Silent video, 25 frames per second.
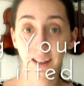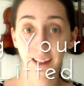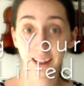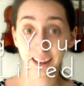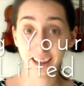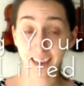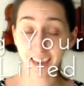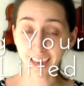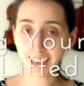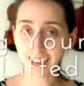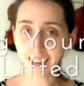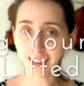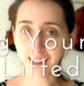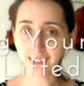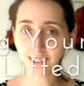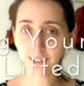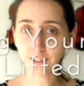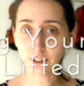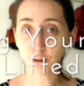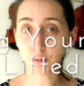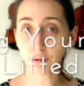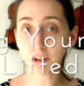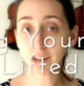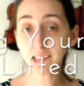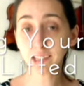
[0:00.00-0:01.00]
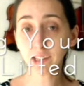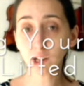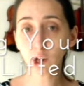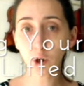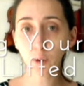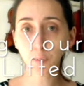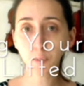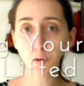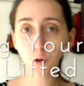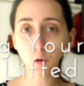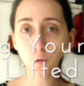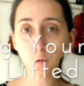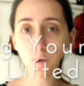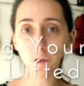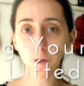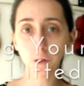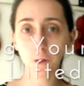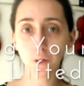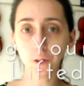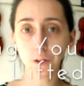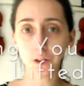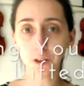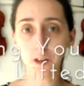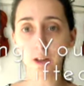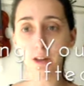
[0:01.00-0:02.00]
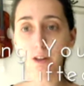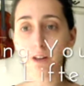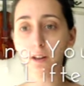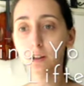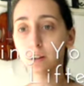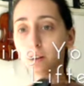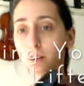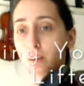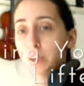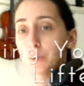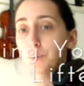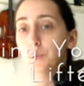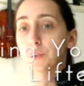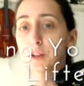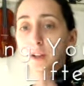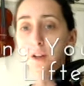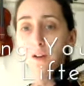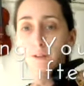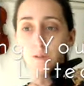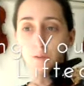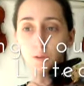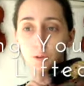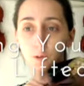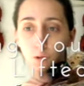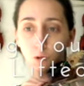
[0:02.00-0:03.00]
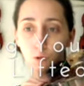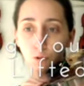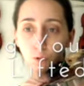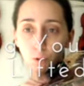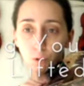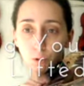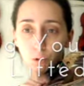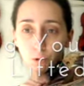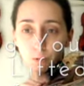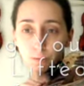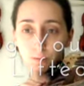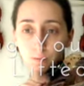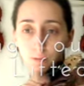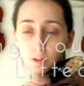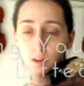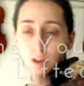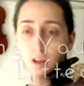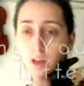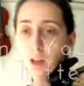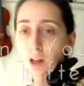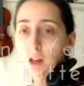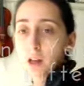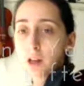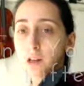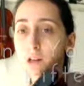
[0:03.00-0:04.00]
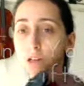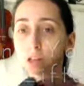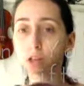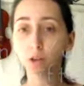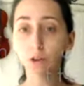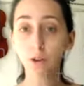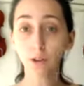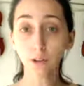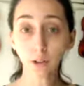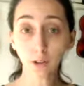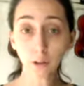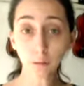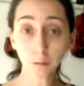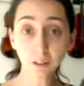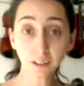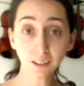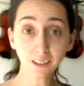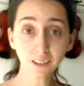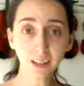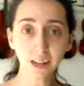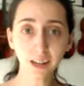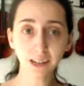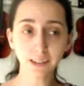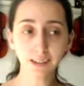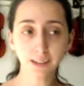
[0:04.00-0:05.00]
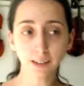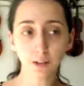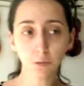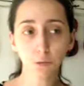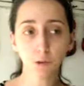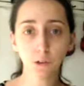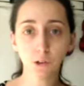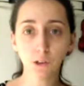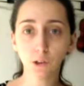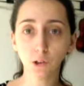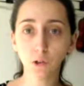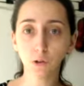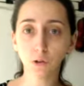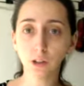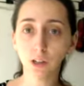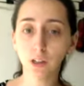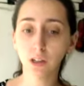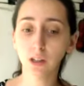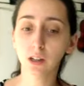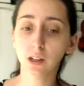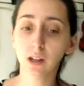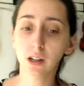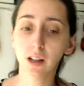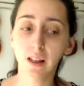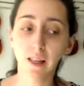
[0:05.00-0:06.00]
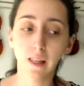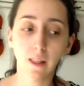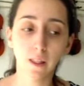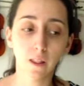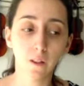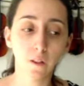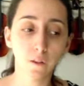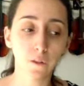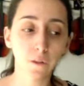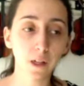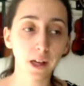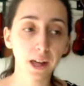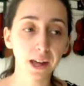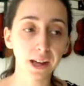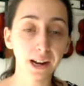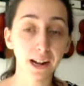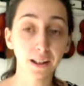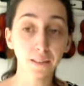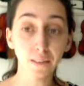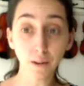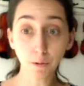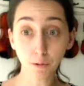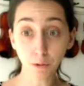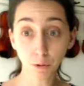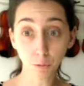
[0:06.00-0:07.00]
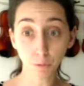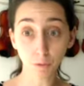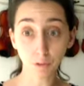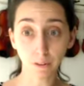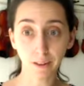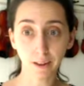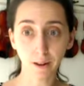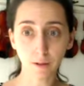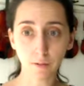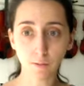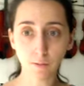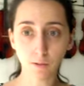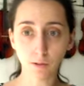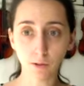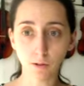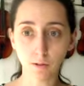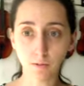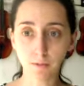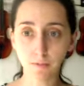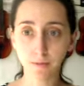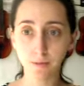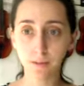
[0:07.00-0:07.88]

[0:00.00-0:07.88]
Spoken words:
Hey, so I wanted to help you with the lifting of the scroll. So here's something that I did with a student that I think was really helpful.